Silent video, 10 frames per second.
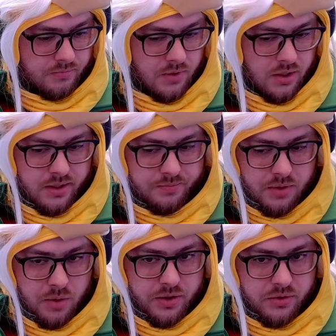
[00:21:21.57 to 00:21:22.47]
yeah.
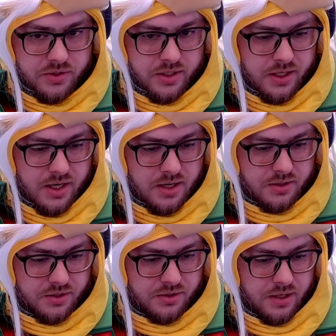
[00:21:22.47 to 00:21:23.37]
Are we losing it again?
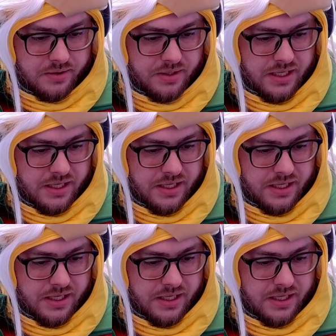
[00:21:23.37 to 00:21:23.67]
I'm seeing